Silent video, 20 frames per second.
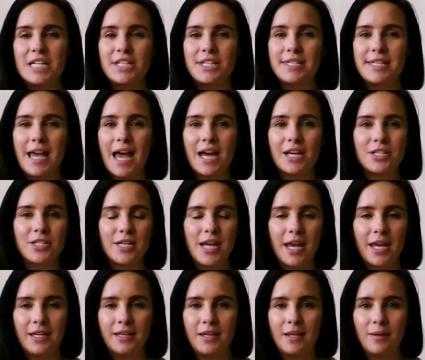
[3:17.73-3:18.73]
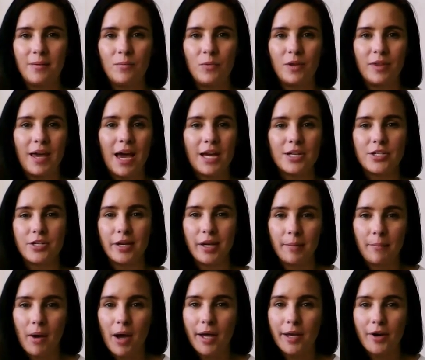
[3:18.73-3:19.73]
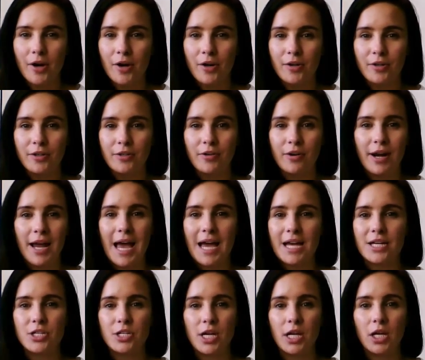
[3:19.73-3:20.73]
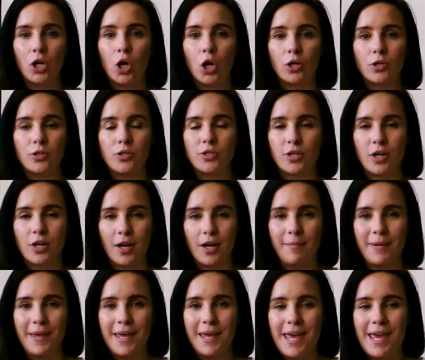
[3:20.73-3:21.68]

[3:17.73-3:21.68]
Just hashtag them with hashtag my garden or hashtag Garden Startup,